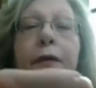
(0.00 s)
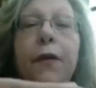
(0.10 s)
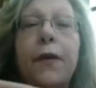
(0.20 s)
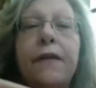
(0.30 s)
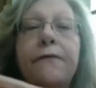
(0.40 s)

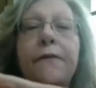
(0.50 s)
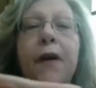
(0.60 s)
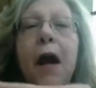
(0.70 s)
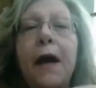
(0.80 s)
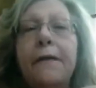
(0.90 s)

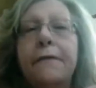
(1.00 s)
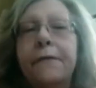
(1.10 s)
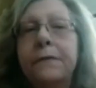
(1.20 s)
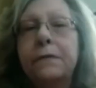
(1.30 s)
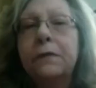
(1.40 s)
thirty-five.
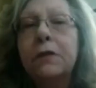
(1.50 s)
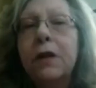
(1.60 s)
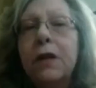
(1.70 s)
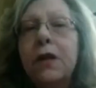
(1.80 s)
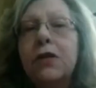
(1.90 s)

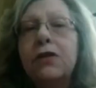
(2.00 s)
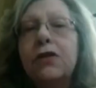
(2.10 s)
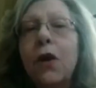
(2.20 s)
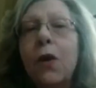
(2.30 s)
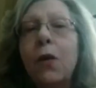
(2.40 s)

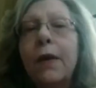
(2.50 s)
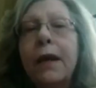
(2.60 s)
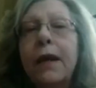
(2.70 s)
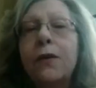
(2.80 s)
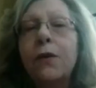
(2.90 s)
So
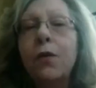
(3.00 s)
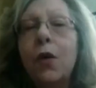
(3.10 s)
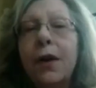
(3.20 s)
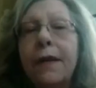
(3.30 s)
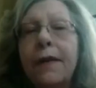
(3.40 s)
either
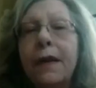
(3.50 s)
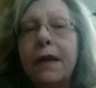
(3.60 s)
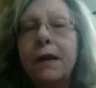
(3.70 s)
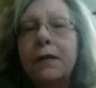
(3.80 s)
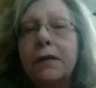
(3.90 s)
one of
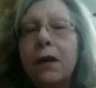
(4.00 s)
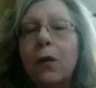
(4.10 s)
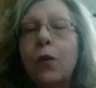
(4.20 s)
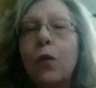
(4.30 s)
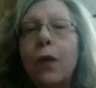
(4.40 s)
these
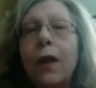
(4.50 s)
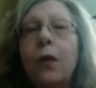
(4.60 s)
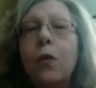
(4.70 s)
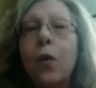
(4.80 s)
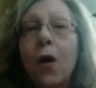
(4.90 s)

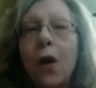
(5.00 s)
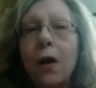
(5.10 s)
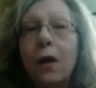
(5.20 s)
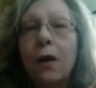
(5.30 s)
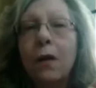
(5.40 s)
will
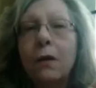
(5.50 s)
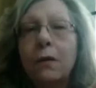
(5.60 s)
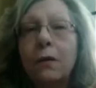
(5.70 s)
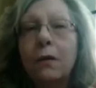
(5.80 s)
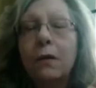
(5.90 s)
work,
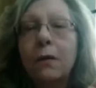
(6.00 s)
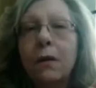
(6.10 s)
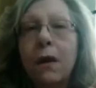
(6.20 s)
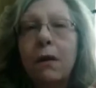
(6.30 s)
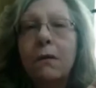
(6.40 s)

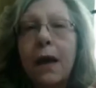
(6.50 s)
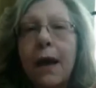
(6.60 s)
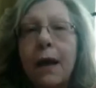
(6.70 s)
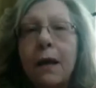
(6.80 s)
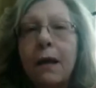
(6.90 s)

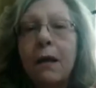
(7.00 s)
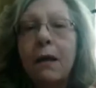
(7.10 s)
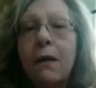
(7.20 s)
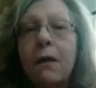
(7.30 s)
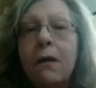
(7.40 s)
okay,
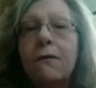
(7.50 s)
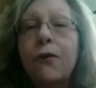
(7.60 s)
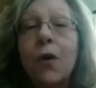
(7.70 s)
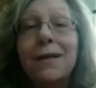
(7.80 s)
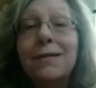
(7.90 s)

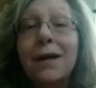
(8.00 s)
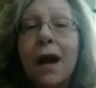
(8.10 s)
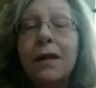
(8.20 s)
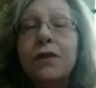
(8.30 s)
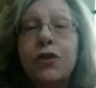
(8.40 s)
for a
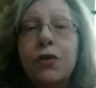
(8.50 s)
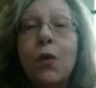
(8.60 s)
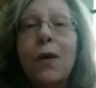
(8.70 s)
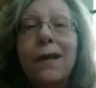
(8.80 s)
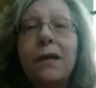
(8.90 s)
size
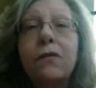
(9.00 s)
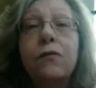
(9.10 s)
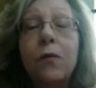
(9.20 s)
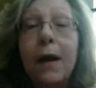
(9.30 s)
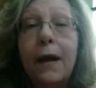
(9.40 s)
twenty
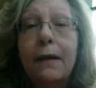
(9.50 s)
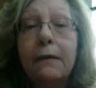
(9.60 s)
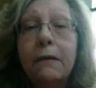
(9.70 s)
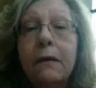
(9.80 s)
thread.